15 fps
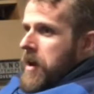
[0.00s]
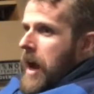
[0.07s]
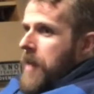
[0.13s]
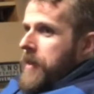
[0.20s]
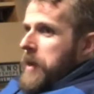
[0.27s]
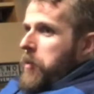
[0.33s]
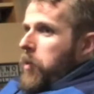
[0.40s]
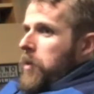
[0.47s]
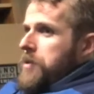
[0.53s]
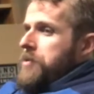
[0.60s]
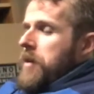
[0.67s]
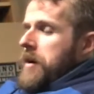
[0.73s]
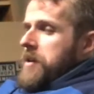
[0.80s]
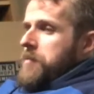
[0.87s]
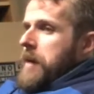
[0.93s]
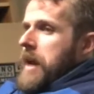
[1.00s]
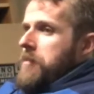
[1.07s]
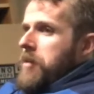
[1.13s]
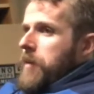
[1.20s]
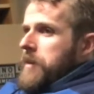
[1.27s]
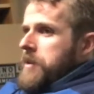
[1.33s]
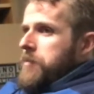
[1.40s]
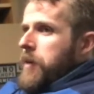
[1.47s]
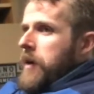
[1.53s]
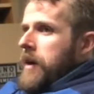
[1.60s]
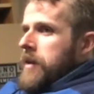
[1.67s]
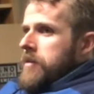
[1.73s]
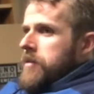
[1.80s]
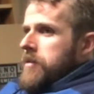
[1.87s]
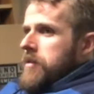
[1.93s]
I think World's Strongest Man probably
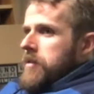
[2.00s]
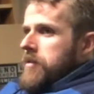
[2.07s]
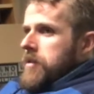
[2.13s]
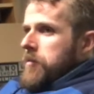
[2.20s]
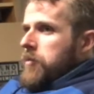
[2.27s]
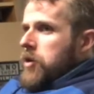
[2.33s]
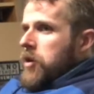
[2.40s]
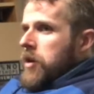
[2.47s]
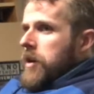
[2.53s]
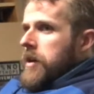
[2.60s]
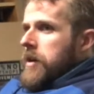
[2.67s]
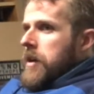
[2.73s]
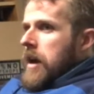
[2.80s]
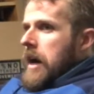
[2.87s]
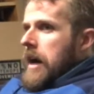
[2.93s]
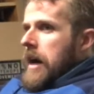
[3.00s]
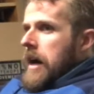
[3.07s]
experienced some good